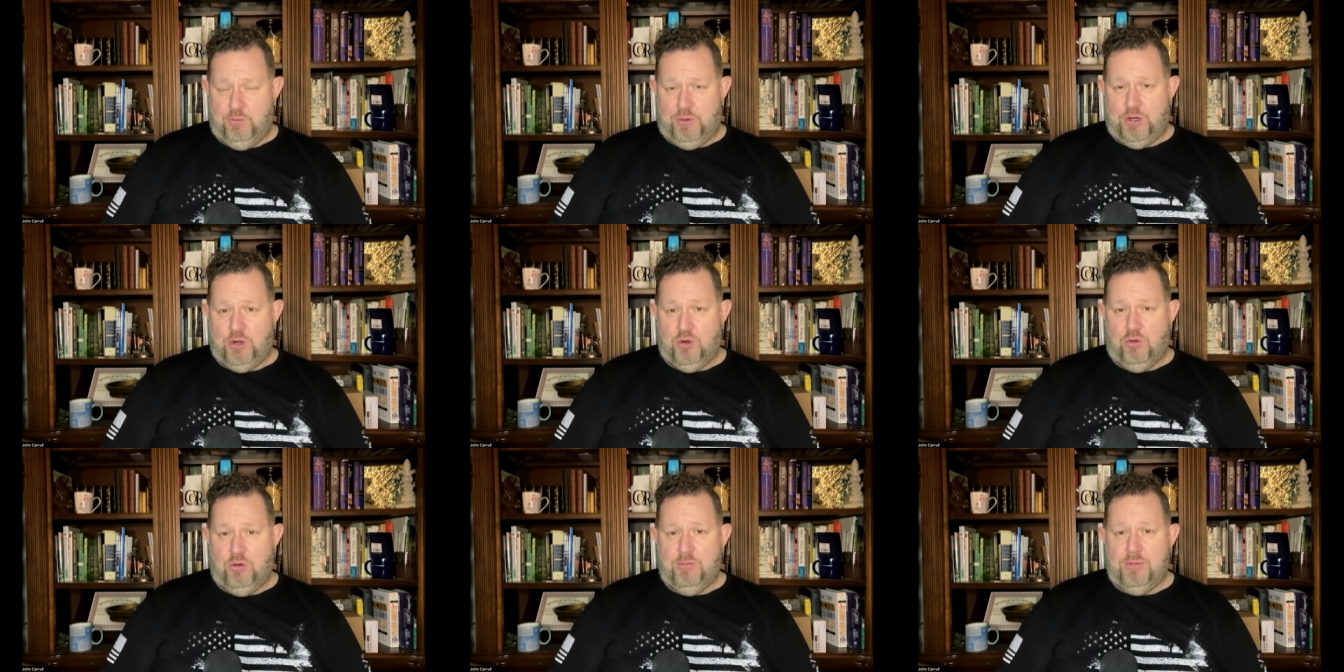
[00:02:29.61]
We
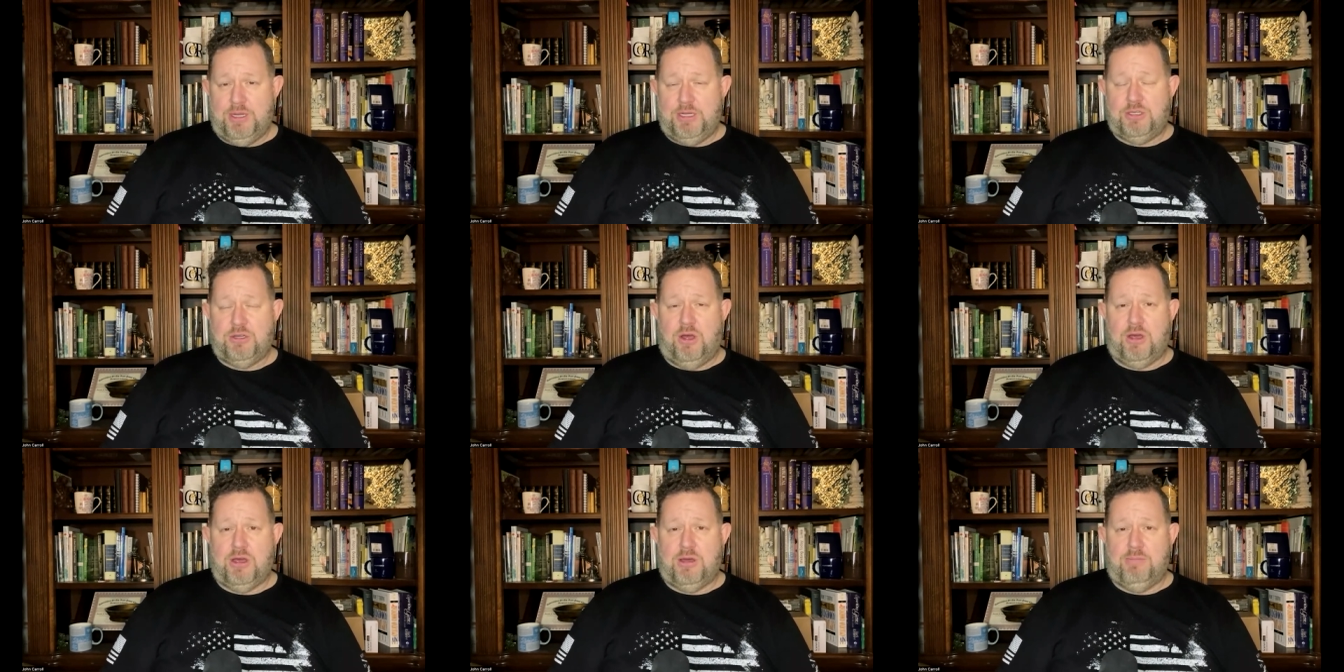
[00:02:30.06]
normally
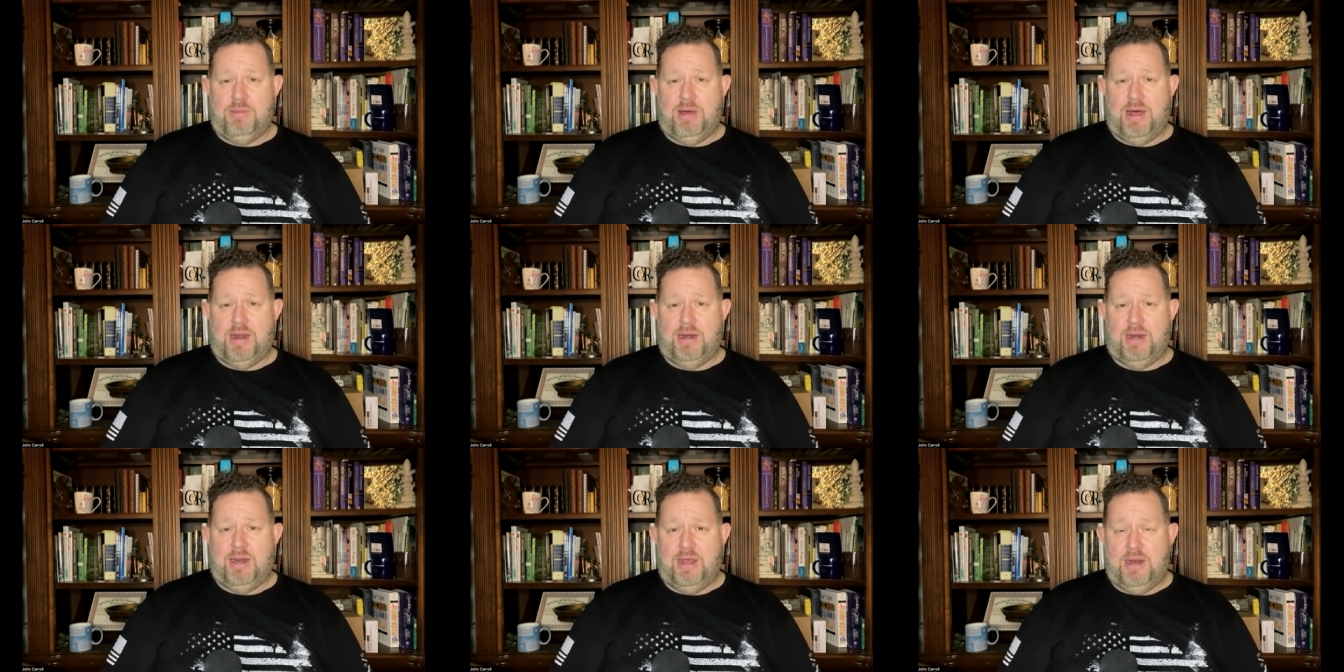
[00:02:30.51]
talk
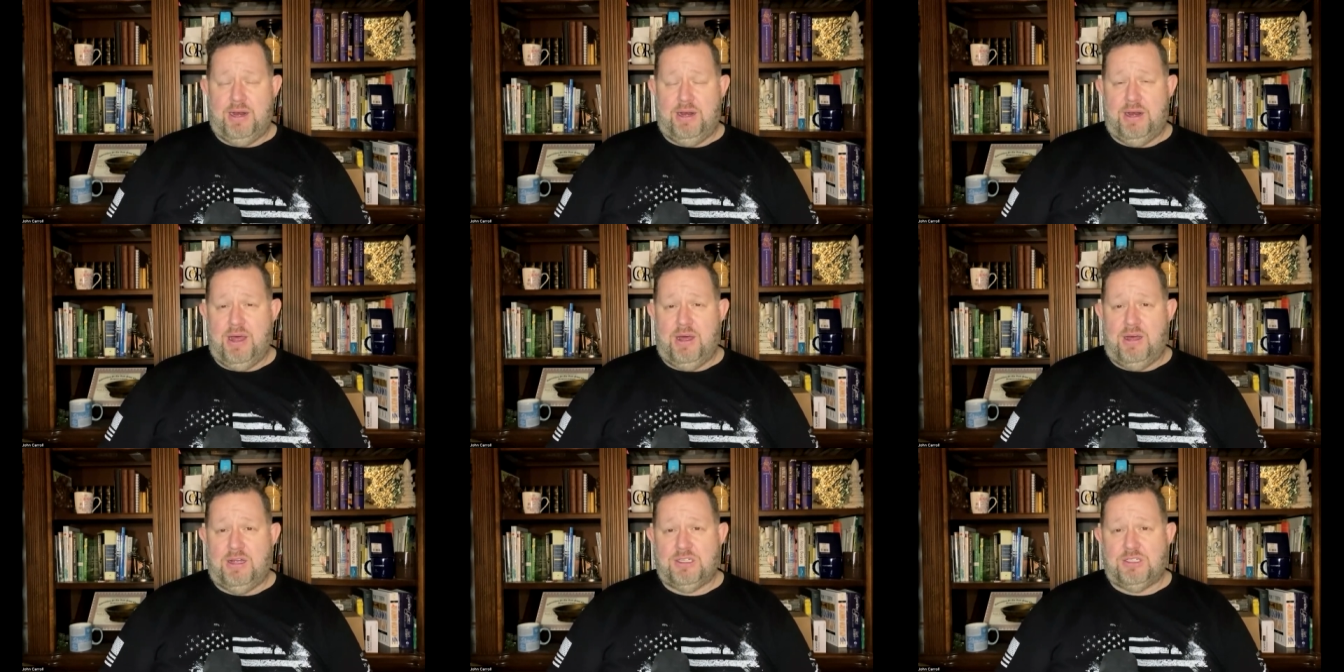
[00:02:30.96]
about it in
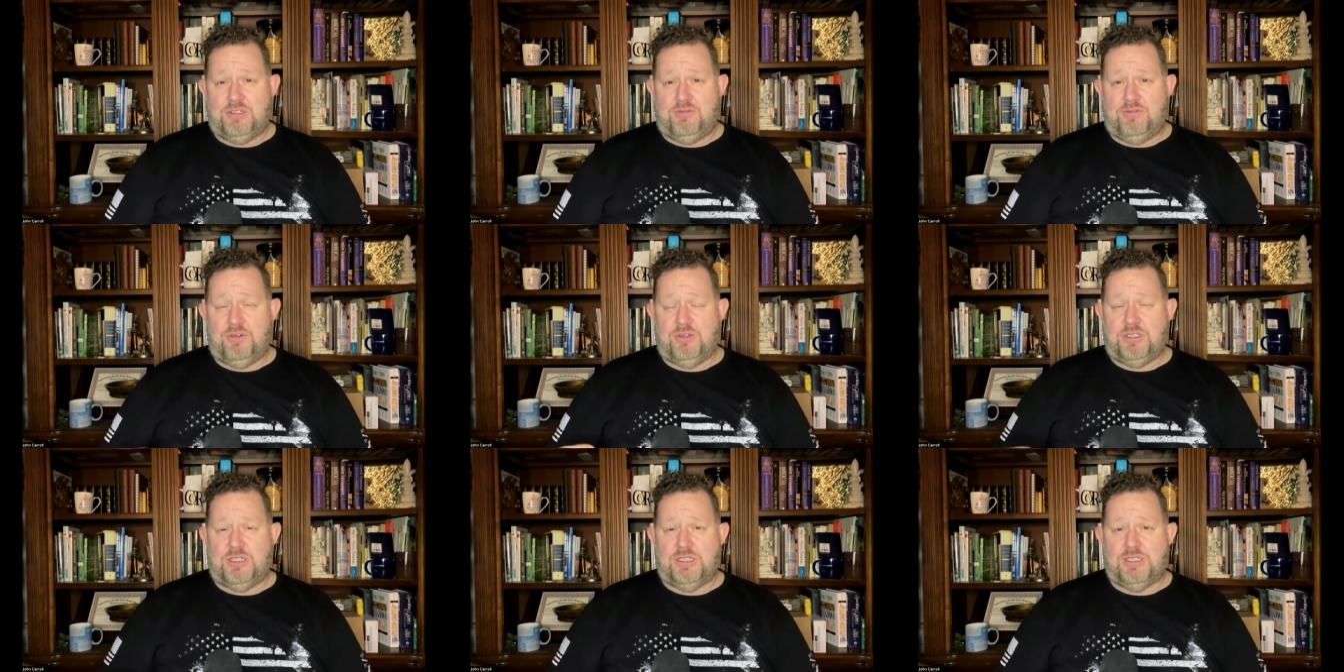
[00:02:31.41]
an us
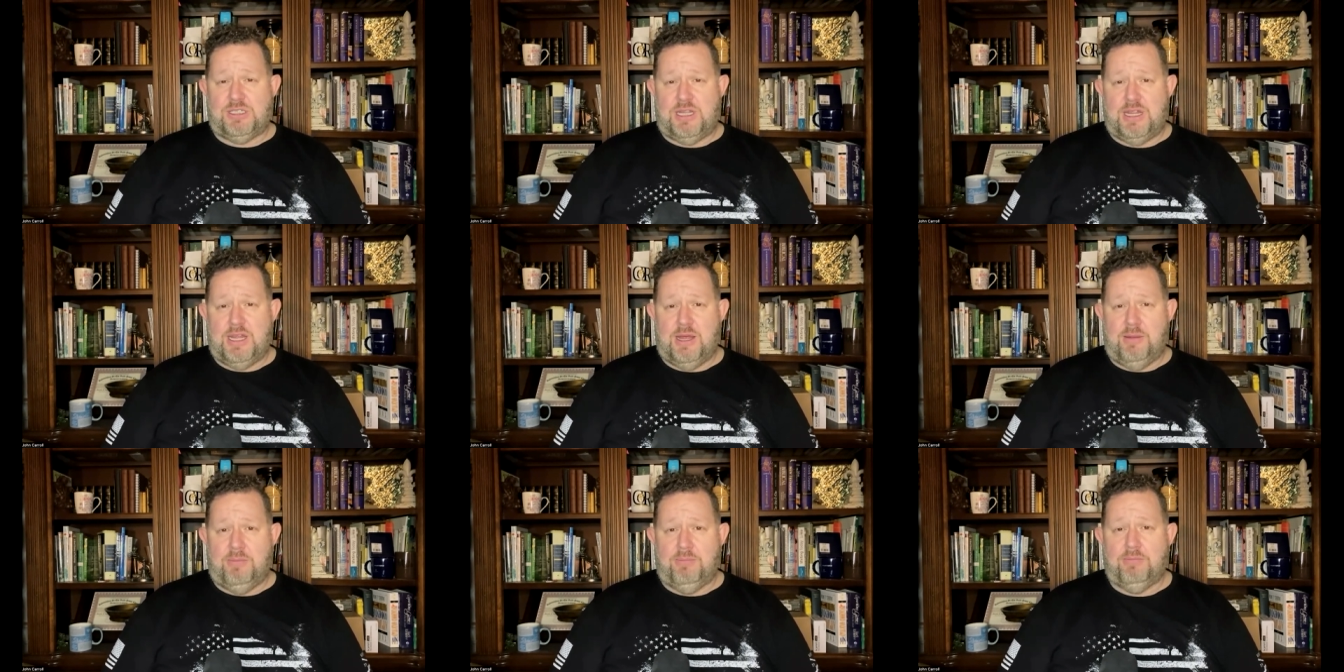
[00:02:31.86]
versus
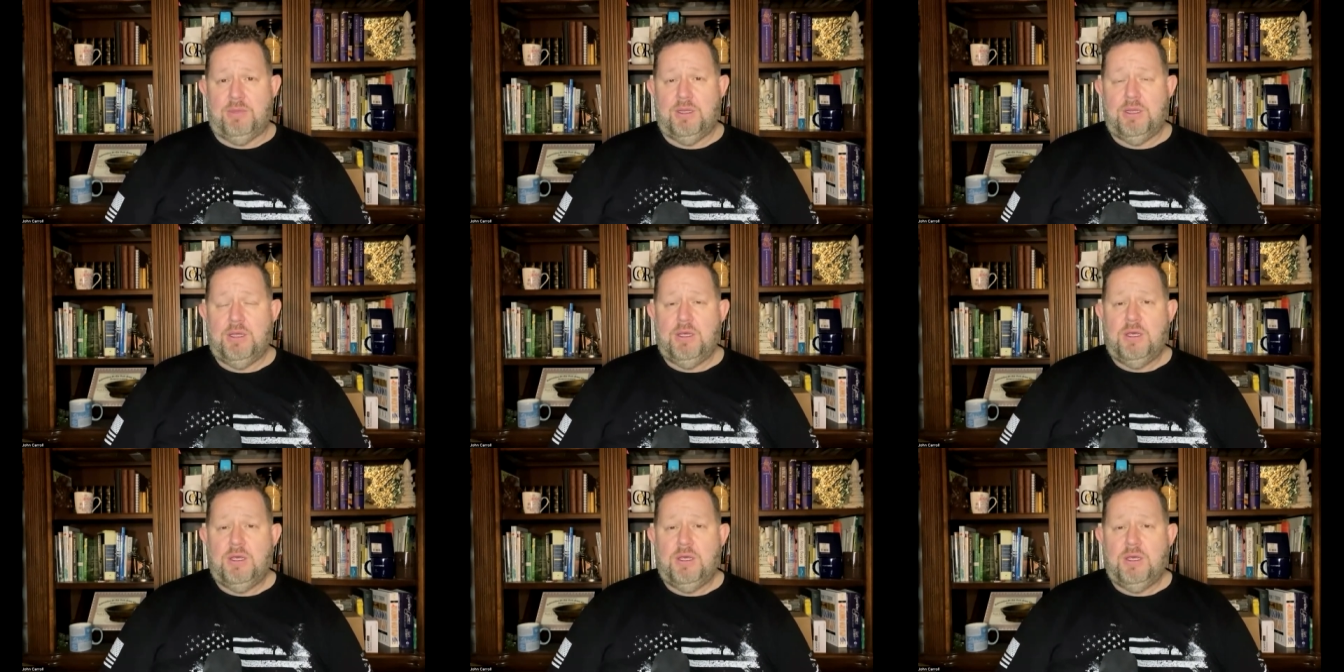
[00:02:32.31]
them,